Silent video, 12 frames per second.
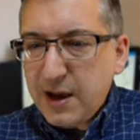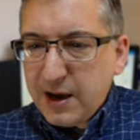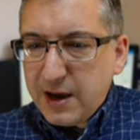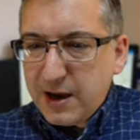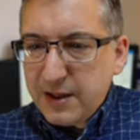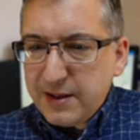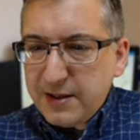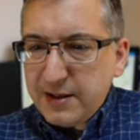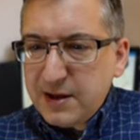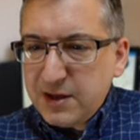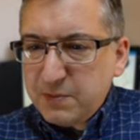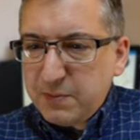Then
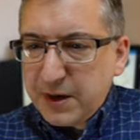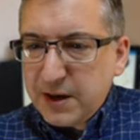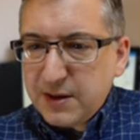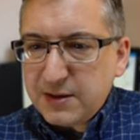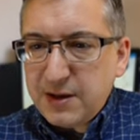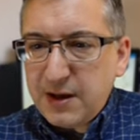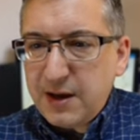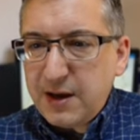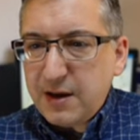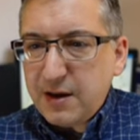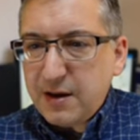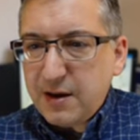these bars
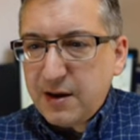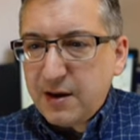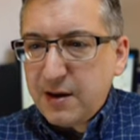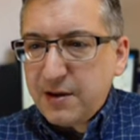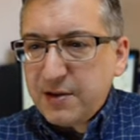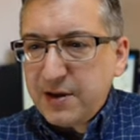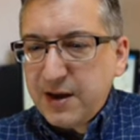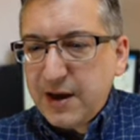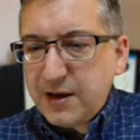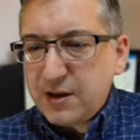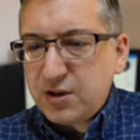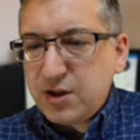here are the
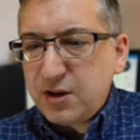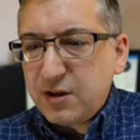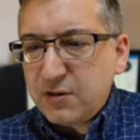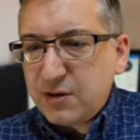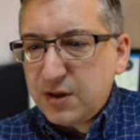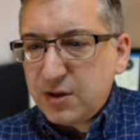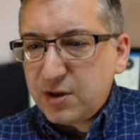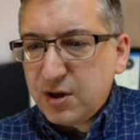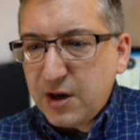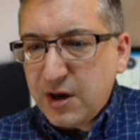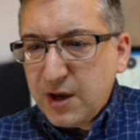energy usage.